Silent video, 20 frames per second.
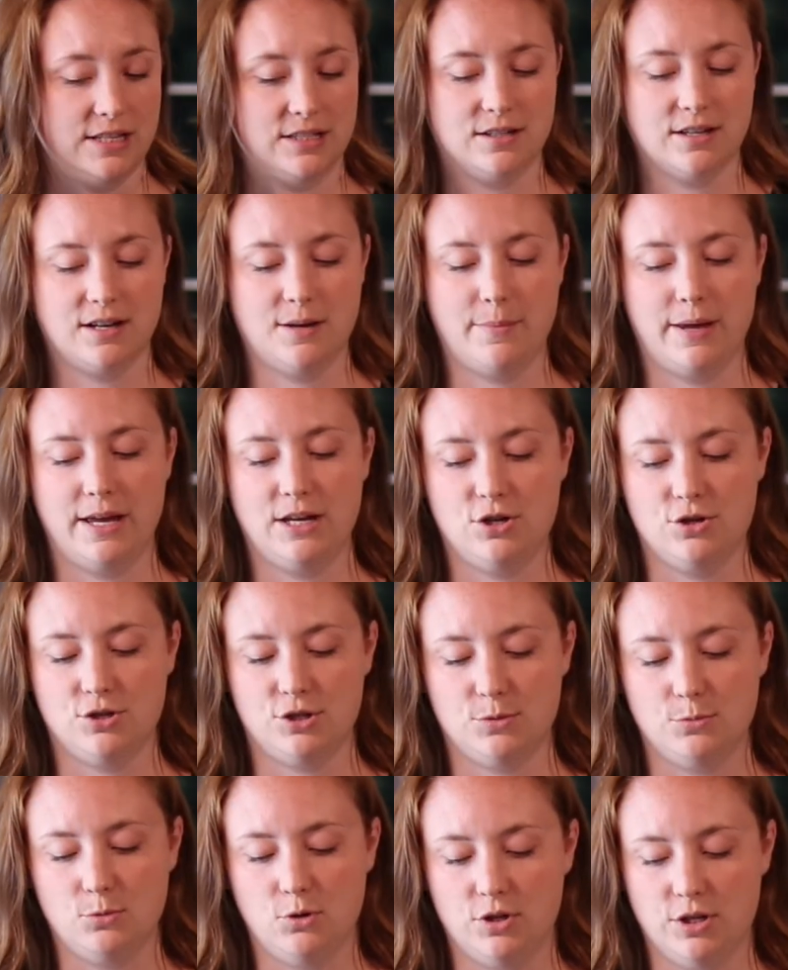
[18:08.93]
It's going to make your
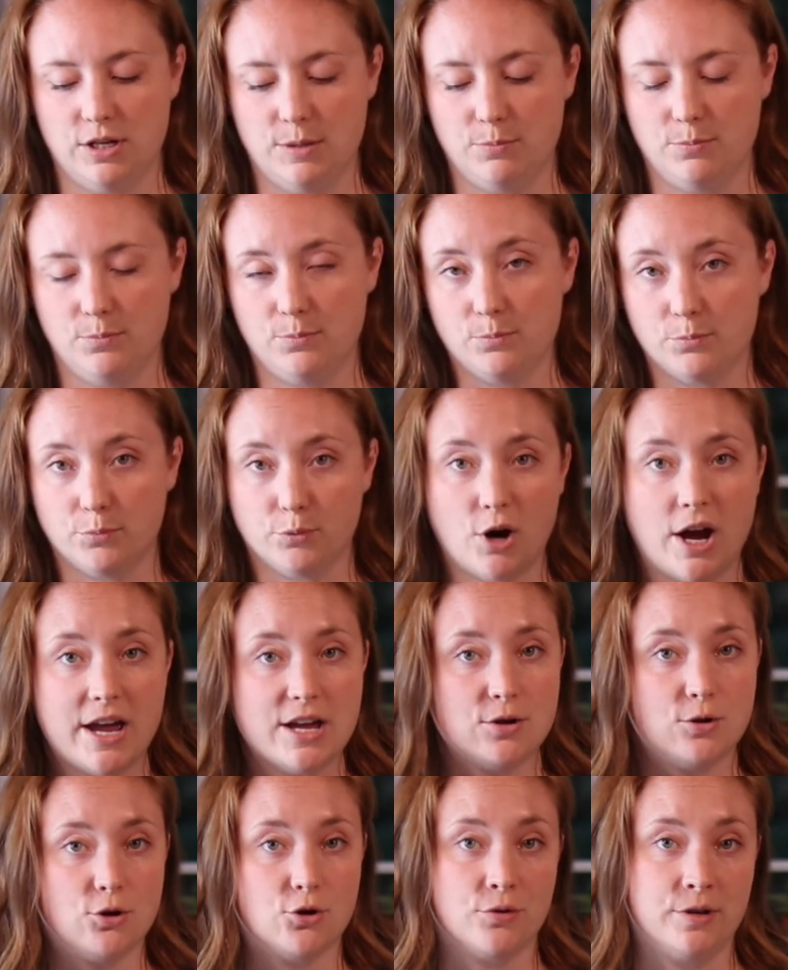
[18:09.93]
smoothie
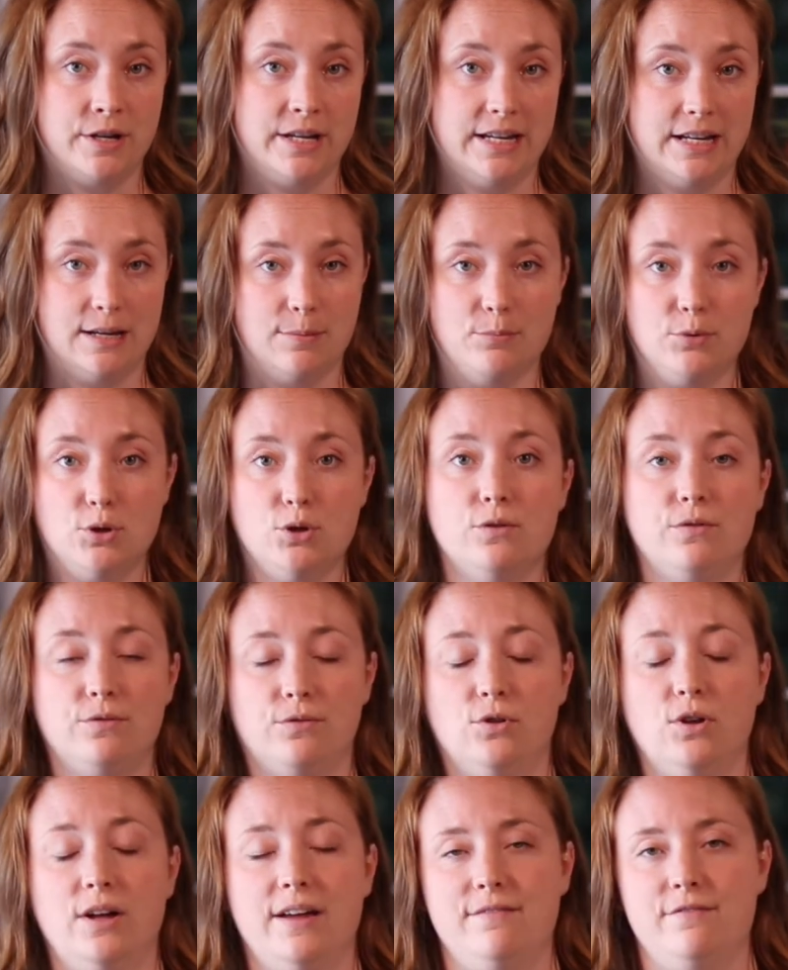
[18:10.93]
bright green and
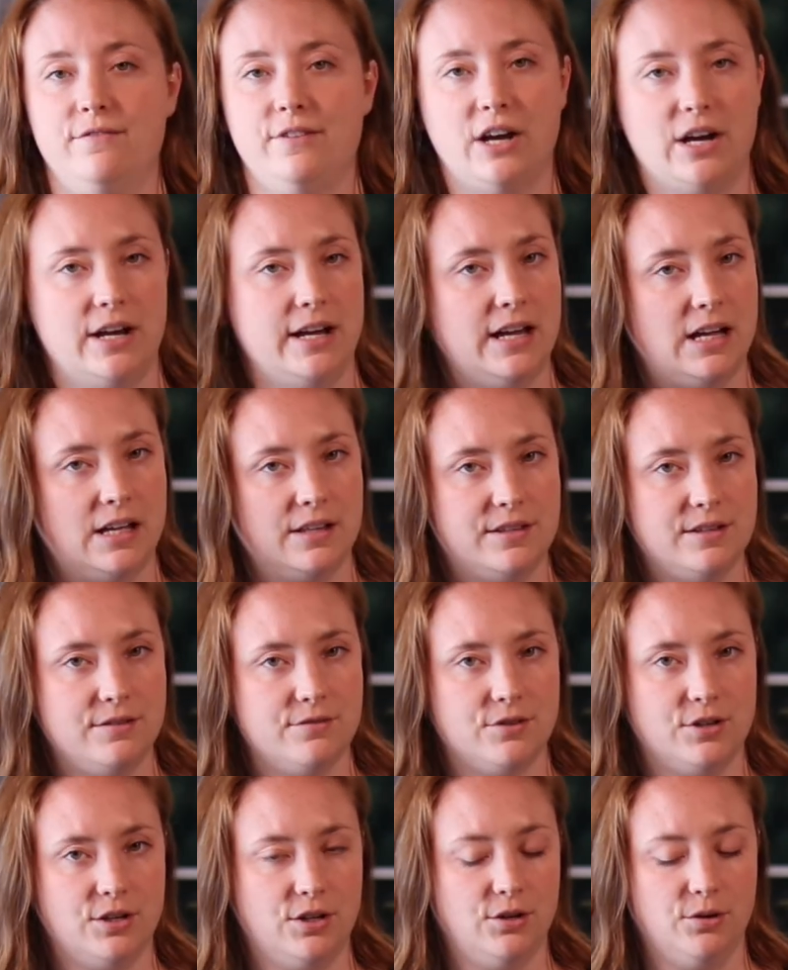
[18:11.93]
beautiful and very healthy
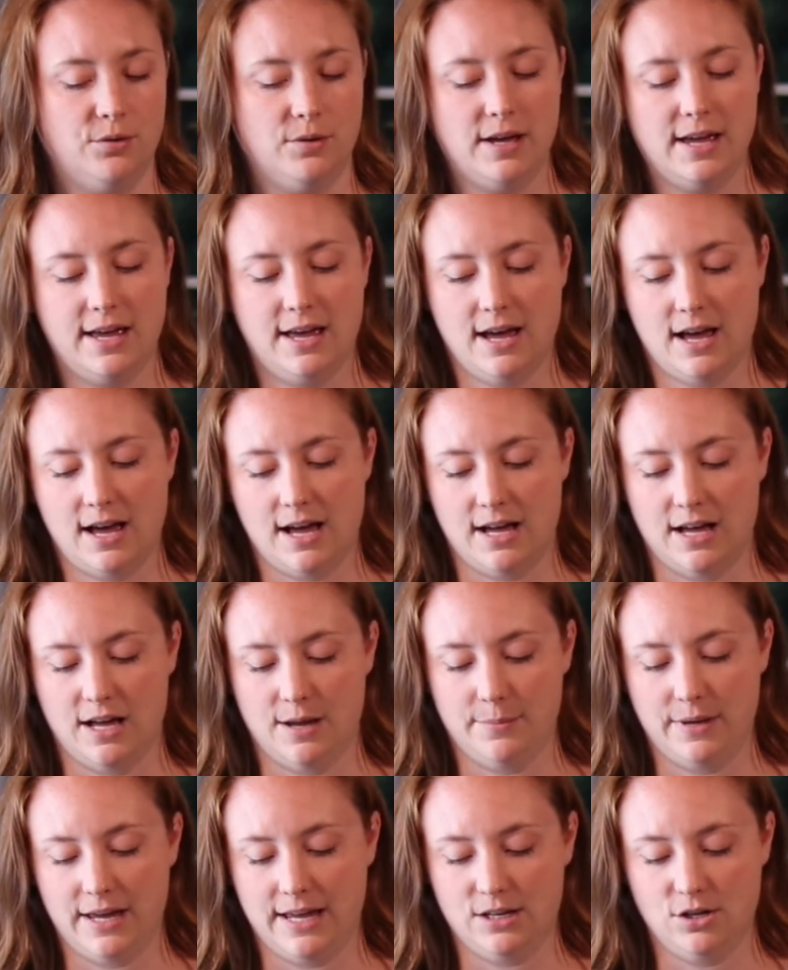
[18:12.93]
for you,
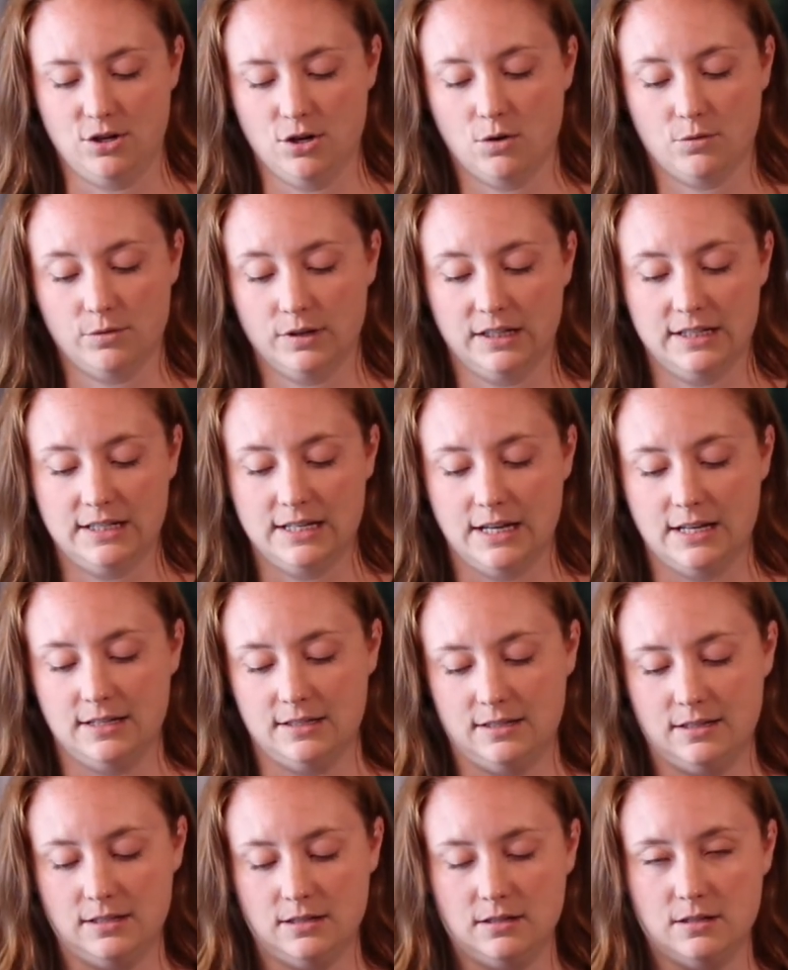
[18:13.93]
and you don't really
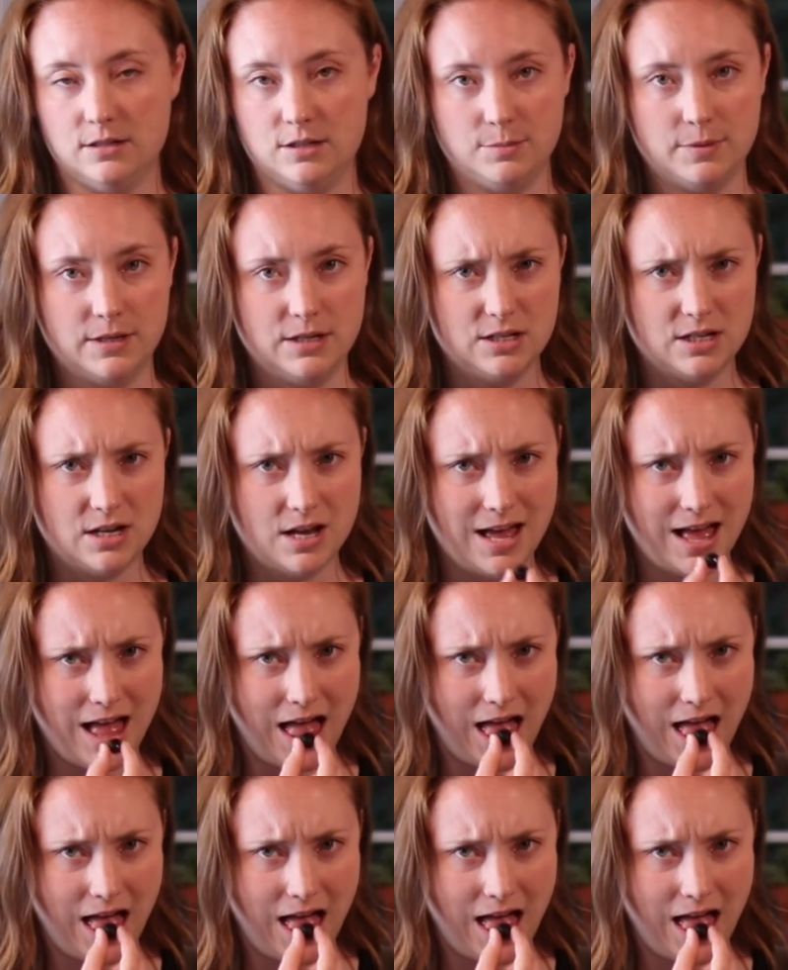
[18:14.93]
taste the spinach.